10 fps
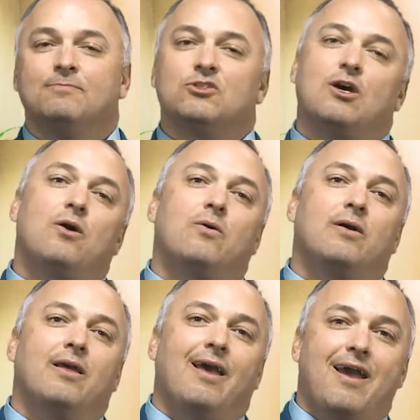So,
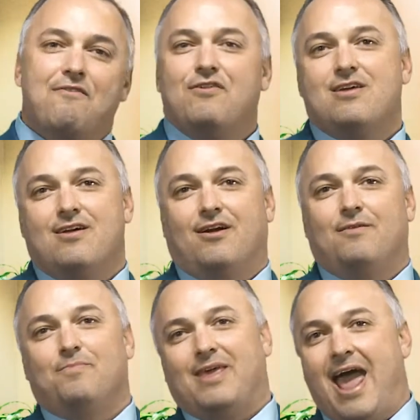every
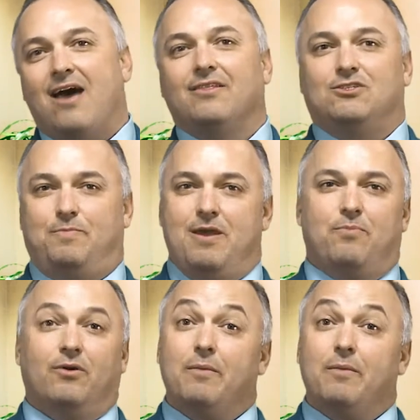year, countless people